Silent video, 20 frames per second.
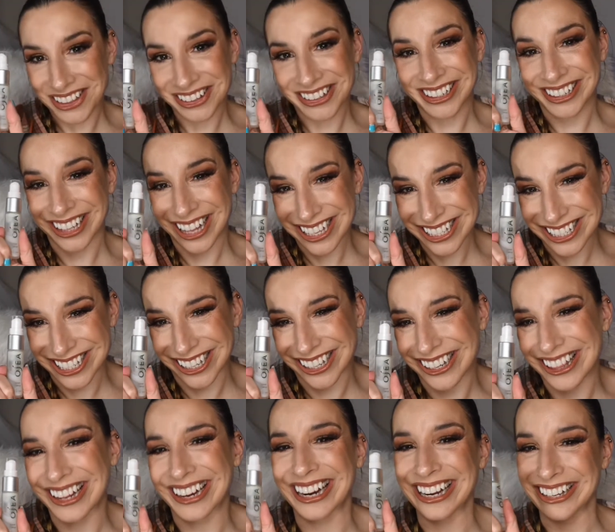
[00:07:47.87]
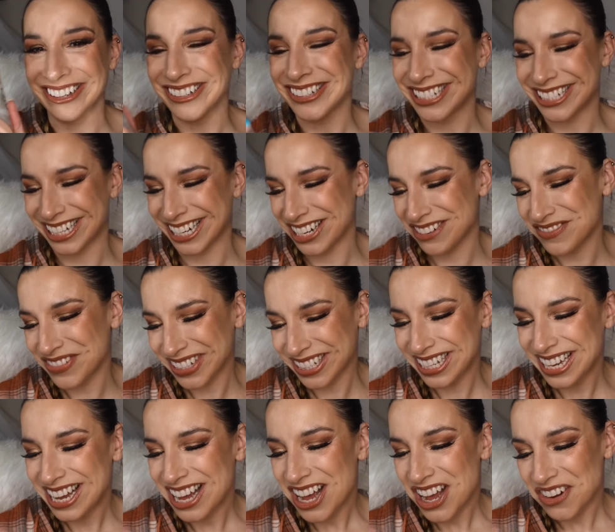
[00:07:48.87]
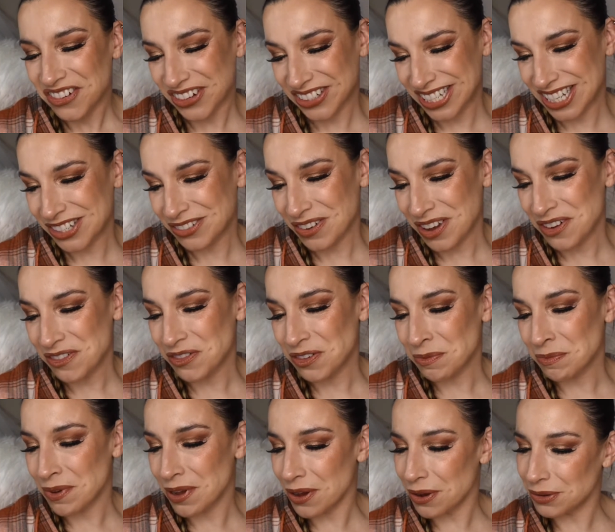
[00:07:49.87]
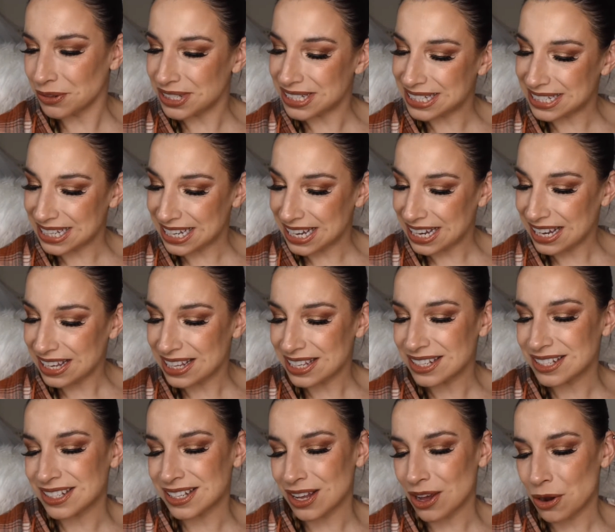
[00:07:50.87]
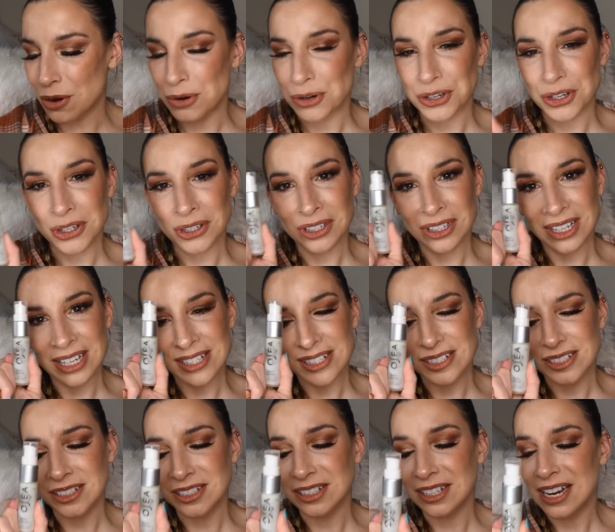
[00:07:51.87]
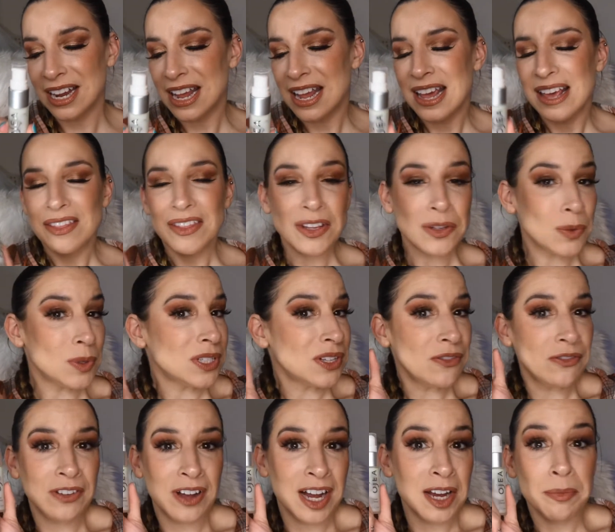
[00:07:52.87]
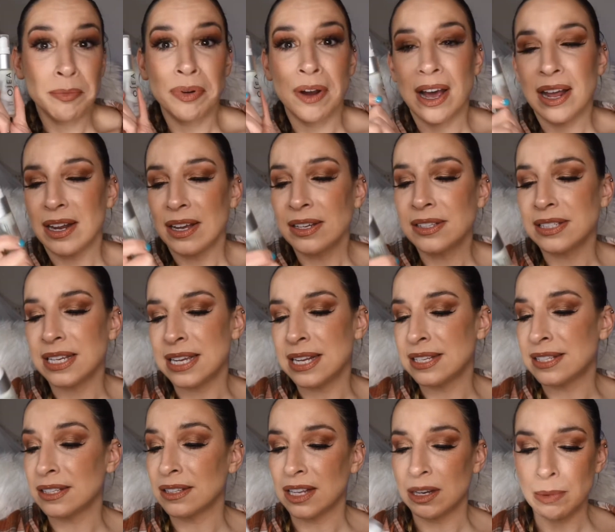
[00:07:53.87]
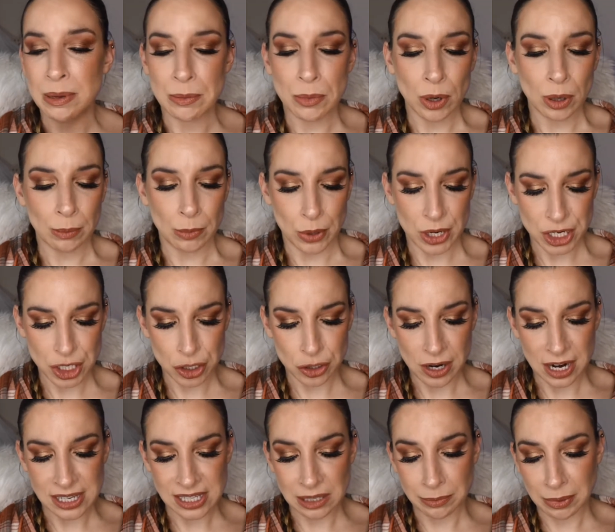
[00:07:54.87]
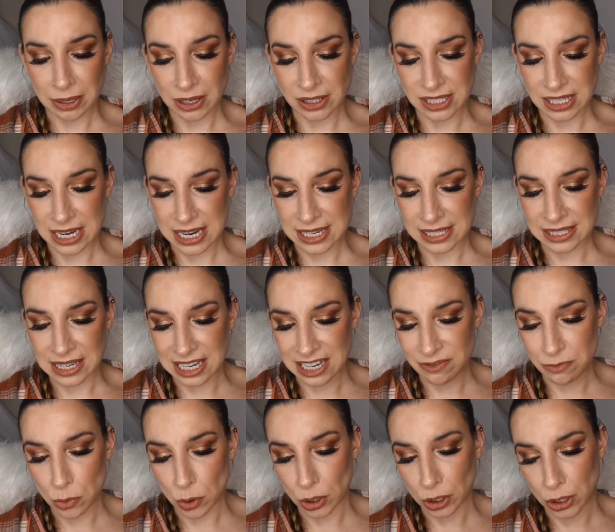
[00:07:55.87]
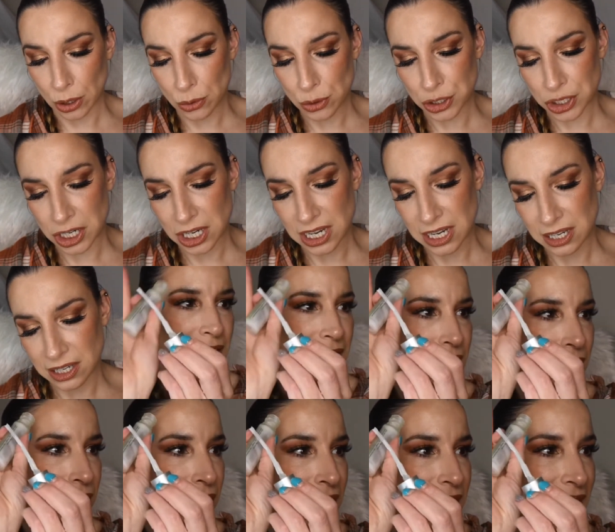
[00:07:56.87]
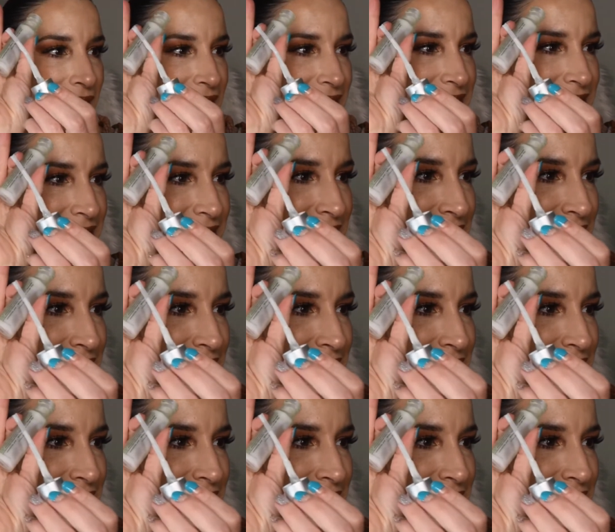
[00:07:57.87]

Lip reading: cleanser that I used up was this one from OC. This is the Ocean Cleanser. This was a fine product. It is a little bit more moisturizing because it is kind of more lotiony. You can kind of see